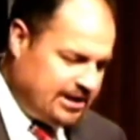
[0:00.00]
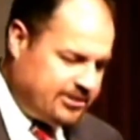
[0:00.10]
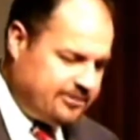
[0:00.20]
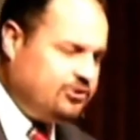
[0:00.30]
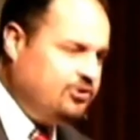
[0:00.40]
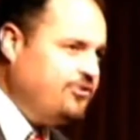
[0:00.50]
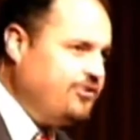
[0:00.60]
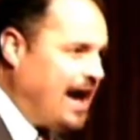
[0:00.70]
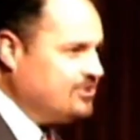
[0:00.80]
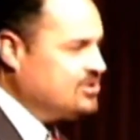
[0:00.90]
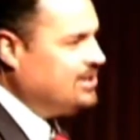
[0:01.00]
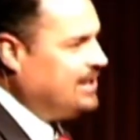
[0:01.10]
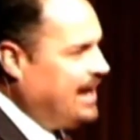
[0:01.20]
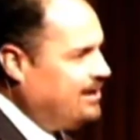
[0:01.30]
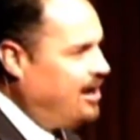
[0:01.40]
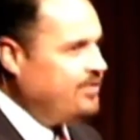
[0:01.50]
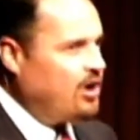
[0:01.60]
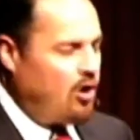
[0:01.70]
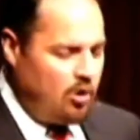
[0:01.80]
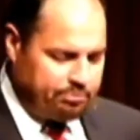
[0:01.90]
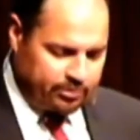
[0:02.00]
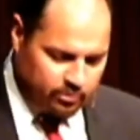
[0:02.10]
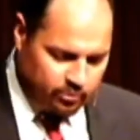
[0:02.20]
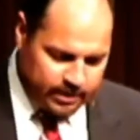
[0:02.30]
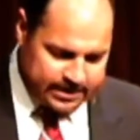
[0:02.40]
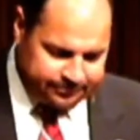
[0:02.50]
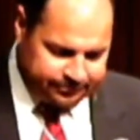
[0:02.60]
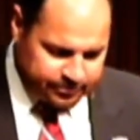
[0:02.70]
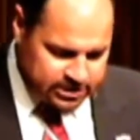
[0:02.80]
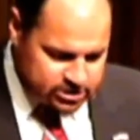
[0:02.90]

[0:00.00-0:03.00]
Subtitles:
of 2008, on the Oprah Winfrey